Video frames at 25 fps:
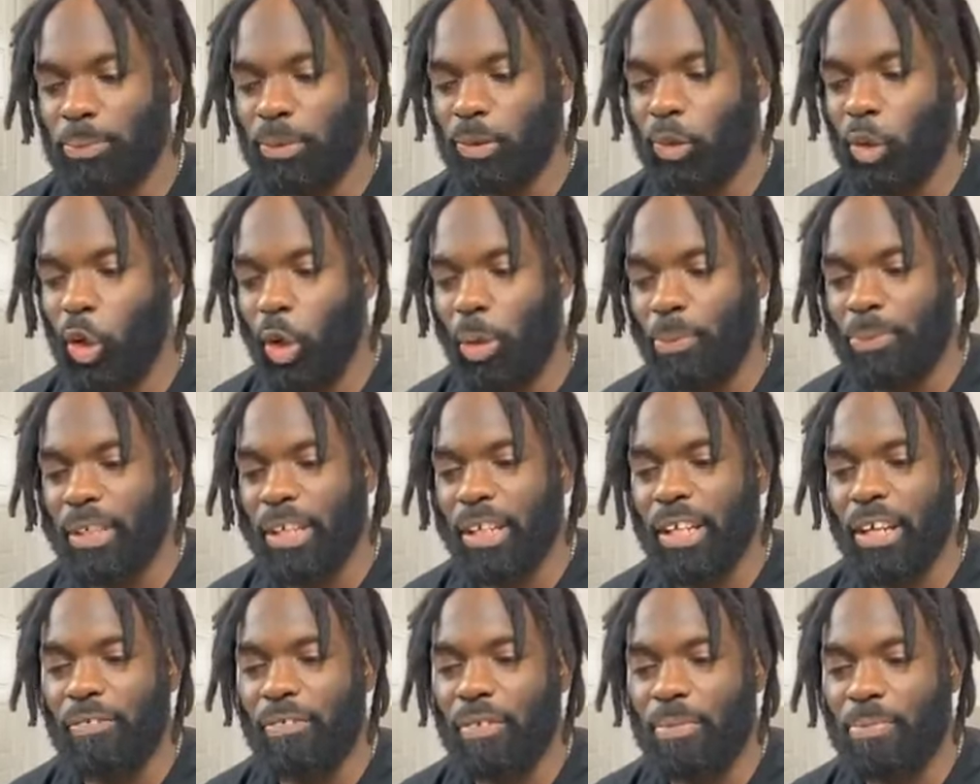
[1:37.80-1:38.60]
absorb
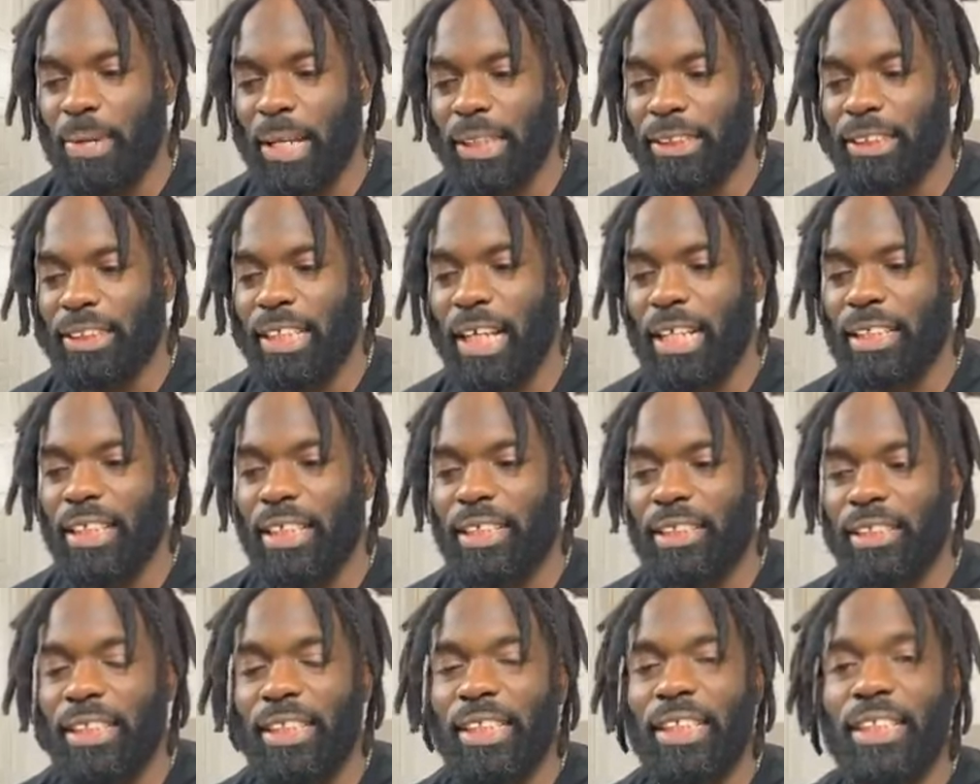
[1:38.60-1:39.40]
the information that
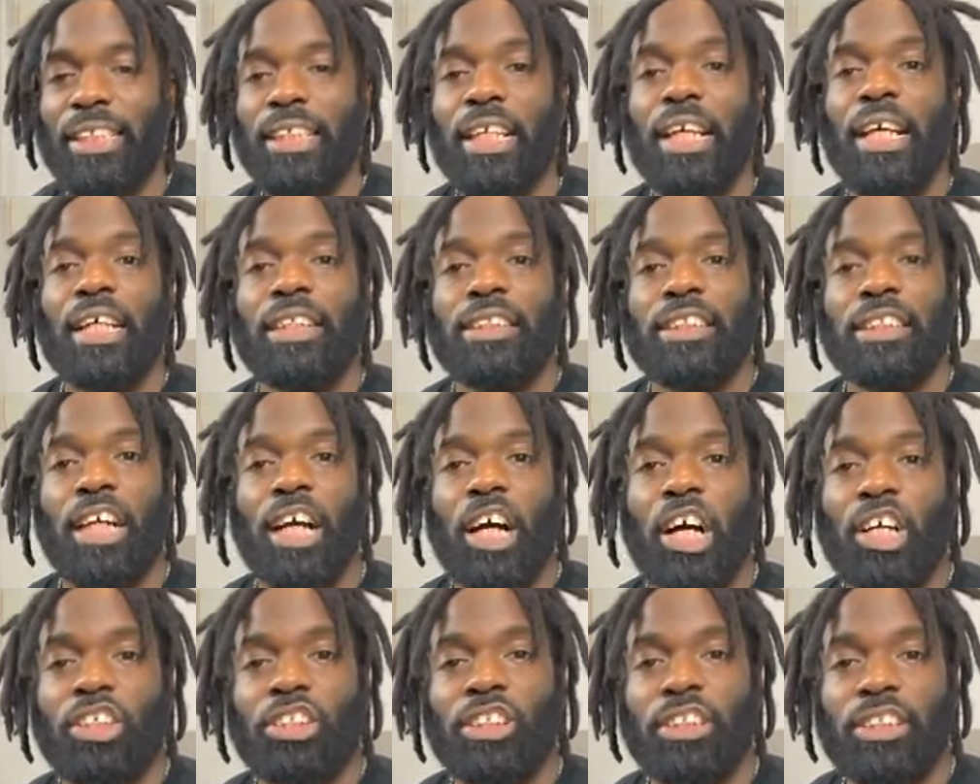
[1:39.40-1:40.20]
they need
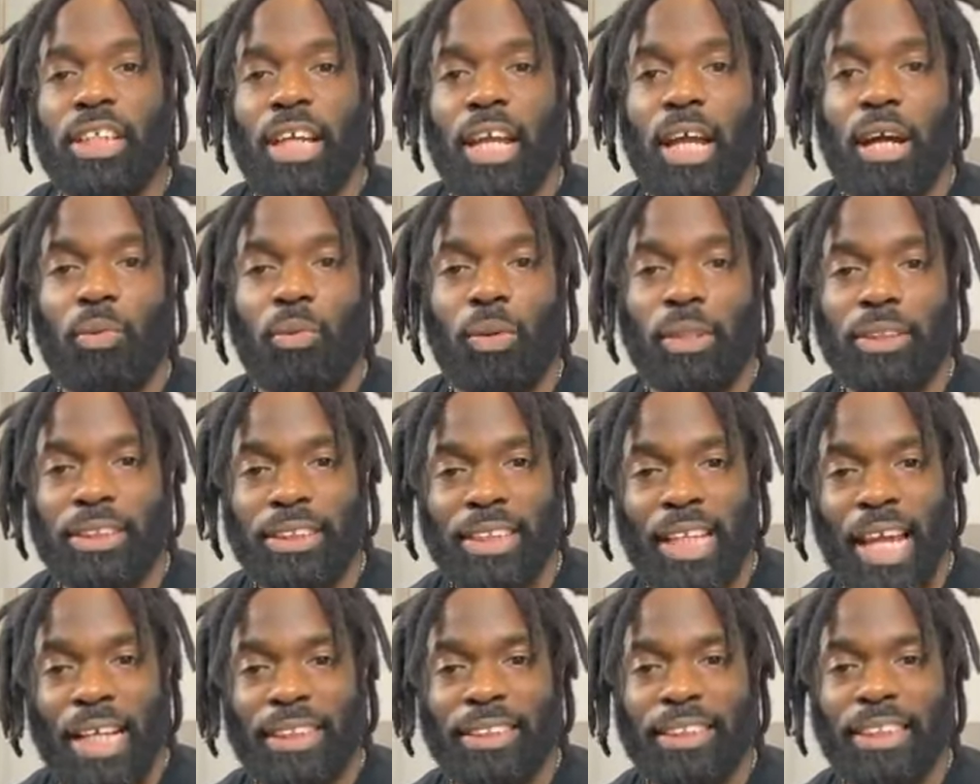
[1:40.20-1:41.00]
to understand
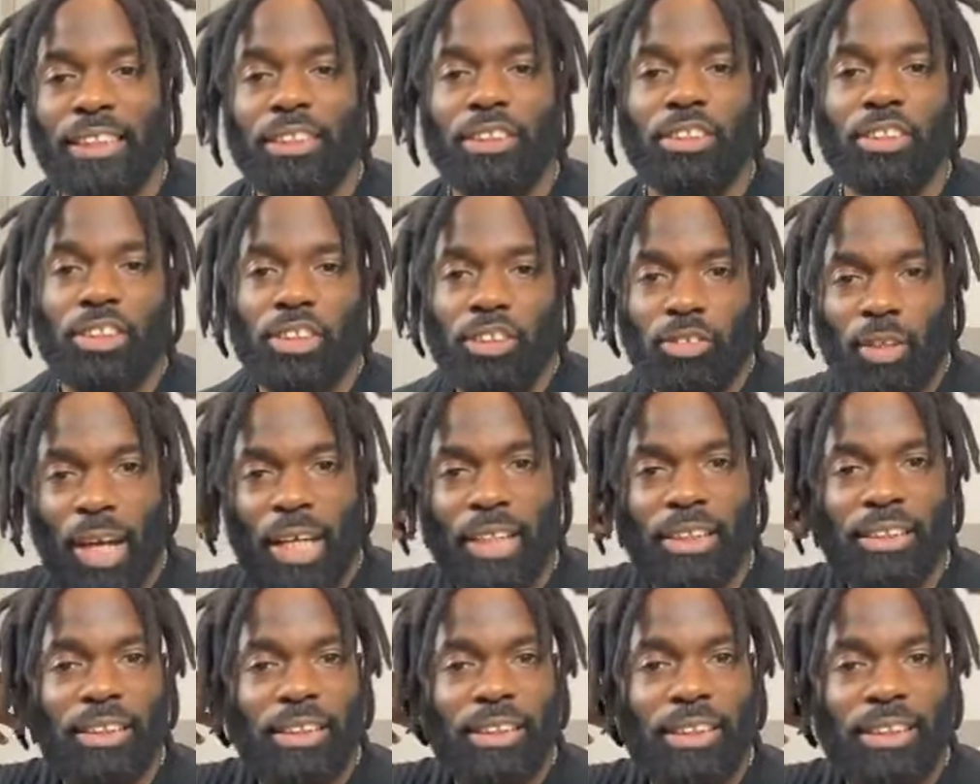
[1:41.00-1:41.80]
what tactics or
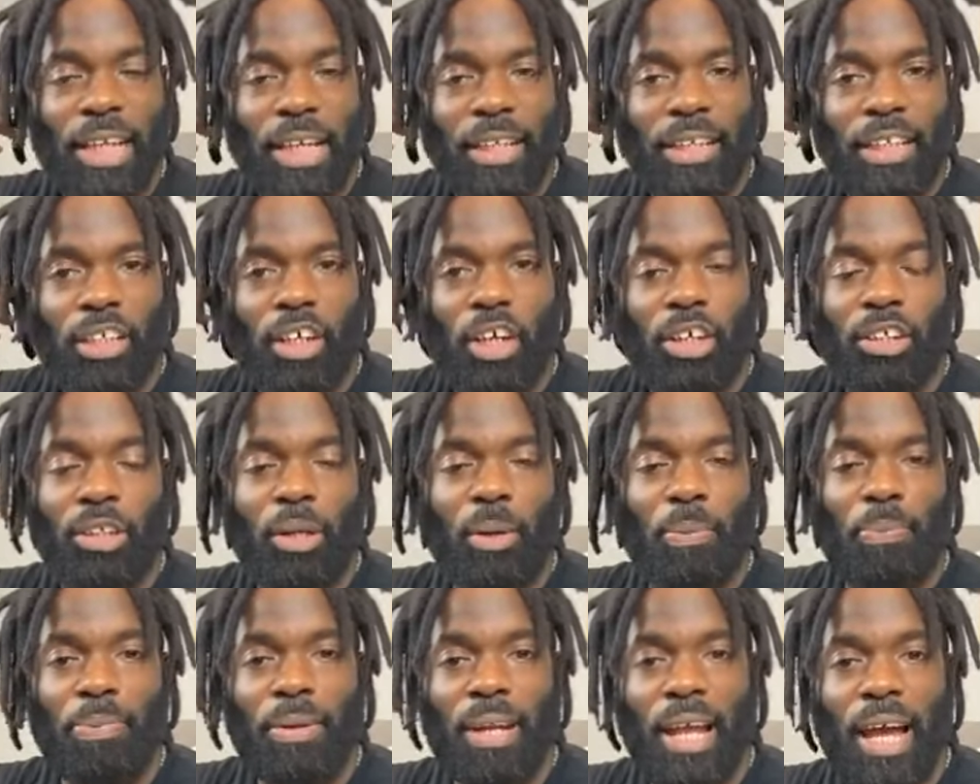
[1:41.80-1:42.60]
strategies that they're going
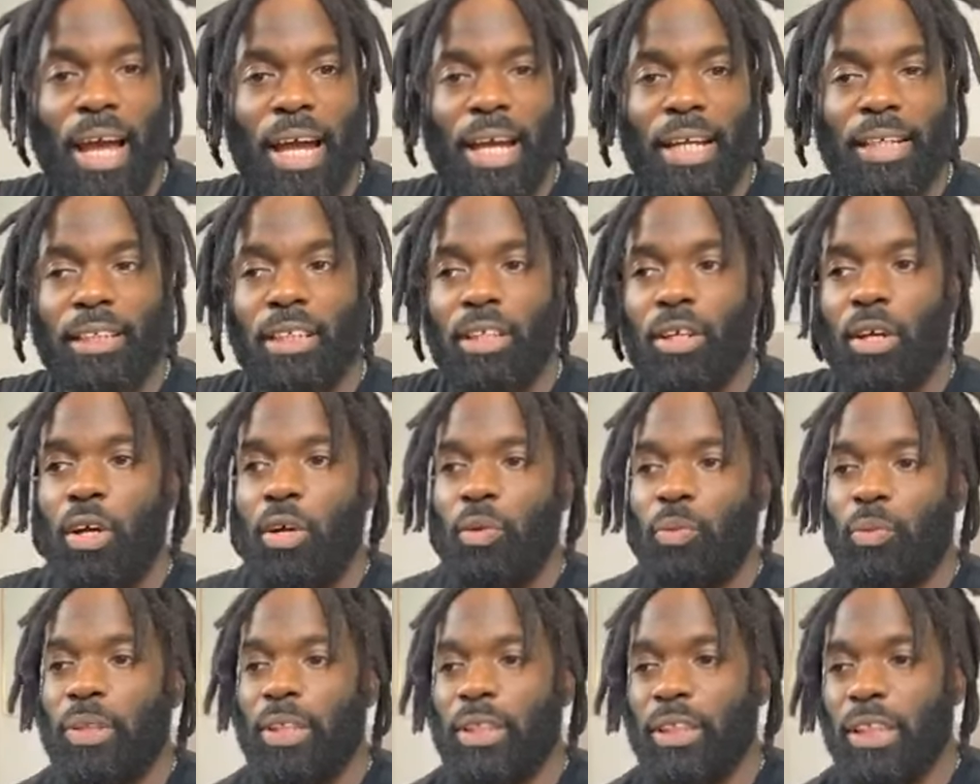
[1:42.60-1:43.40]
to apply
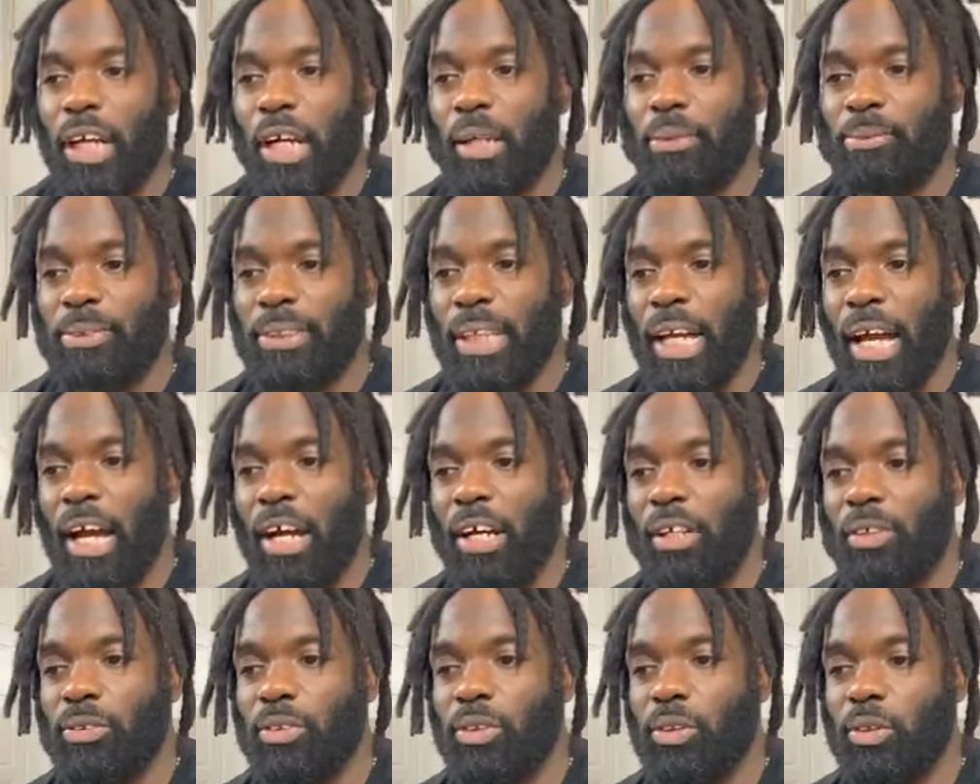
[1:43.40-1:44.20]
when it comes
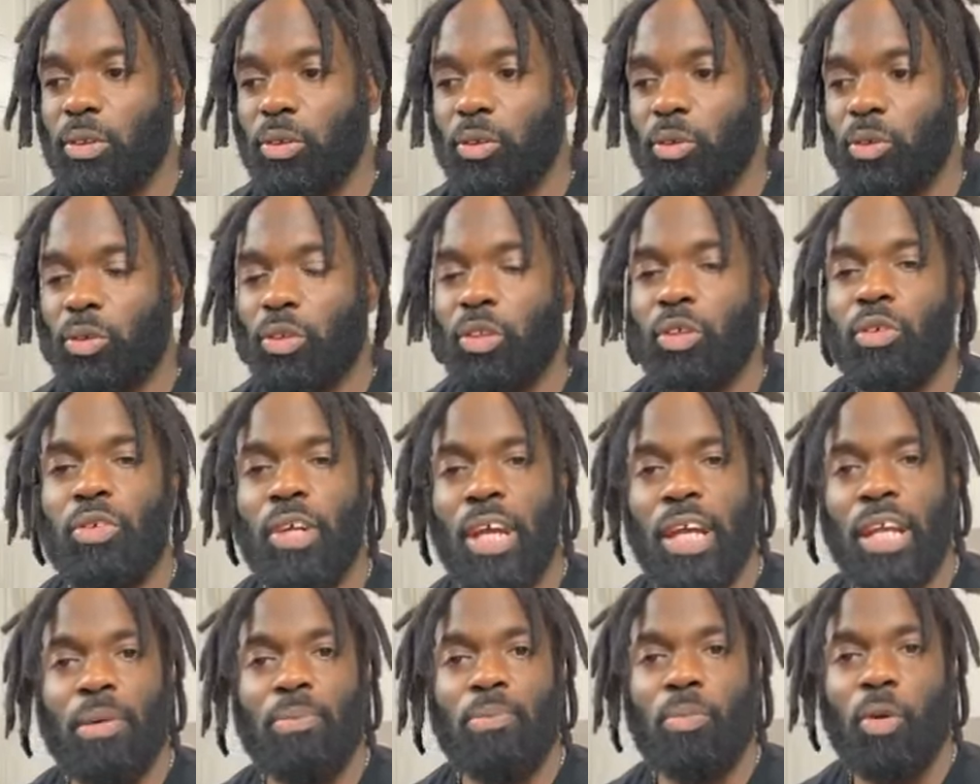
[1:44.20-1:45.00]
down to
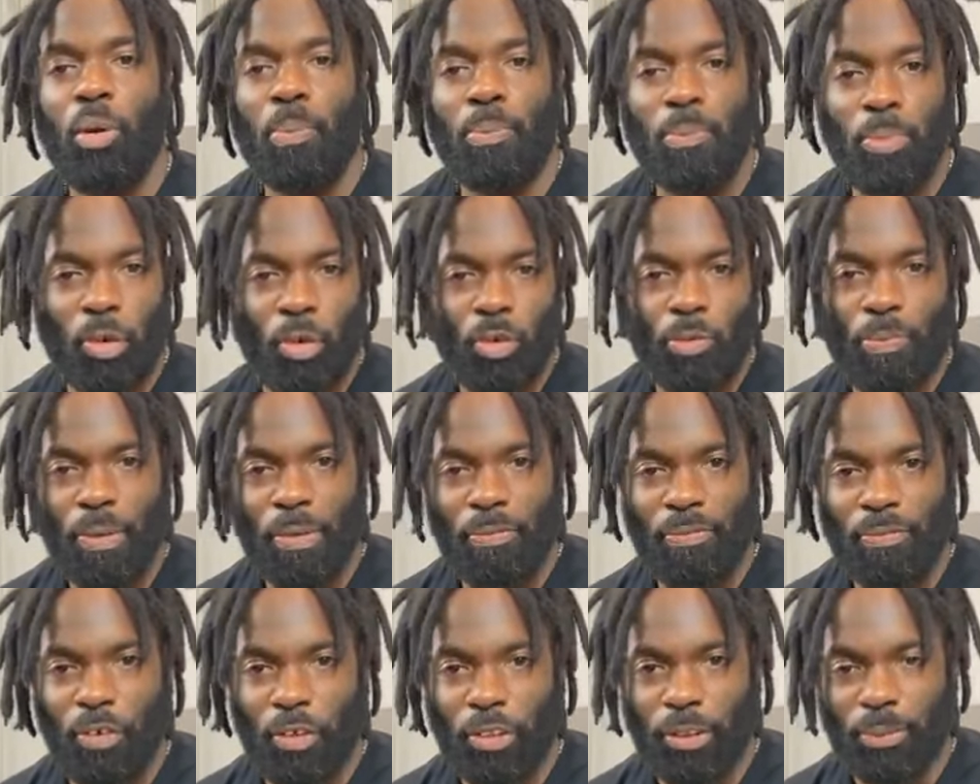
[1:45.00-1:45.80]
creating more
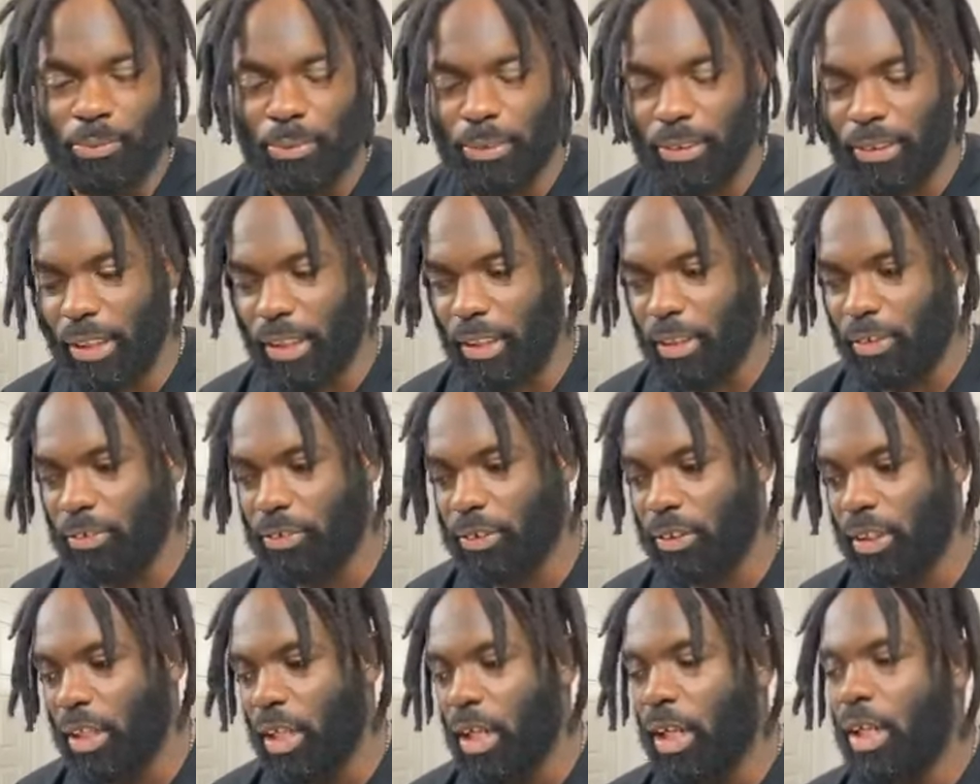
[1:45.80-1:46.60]
movement for
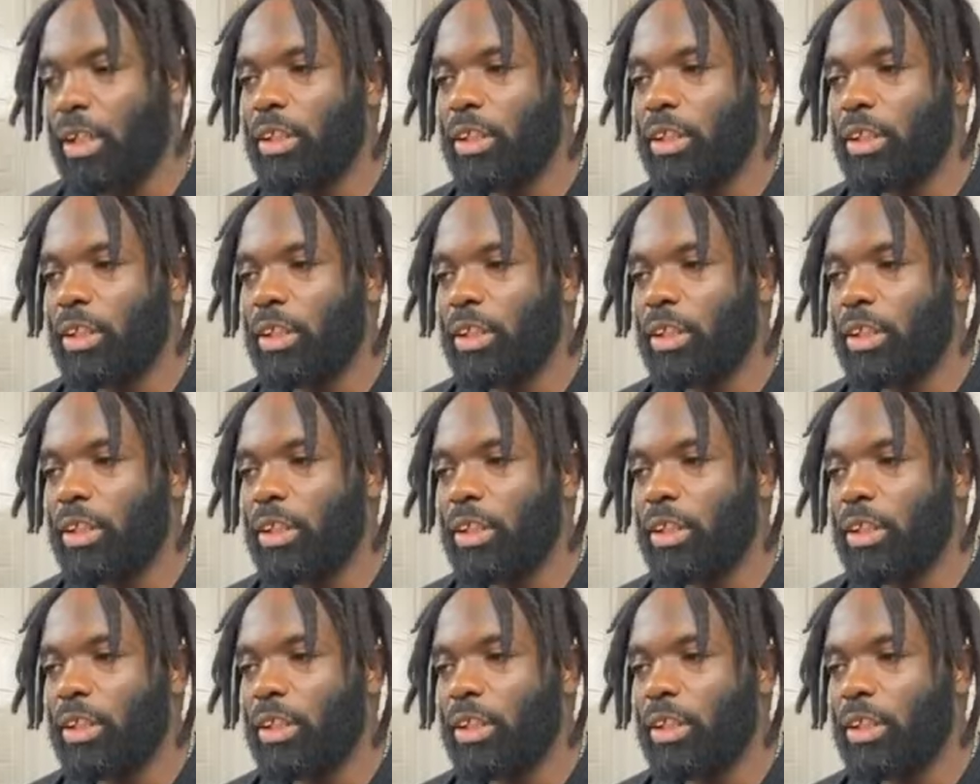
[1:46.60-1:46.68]
themselves.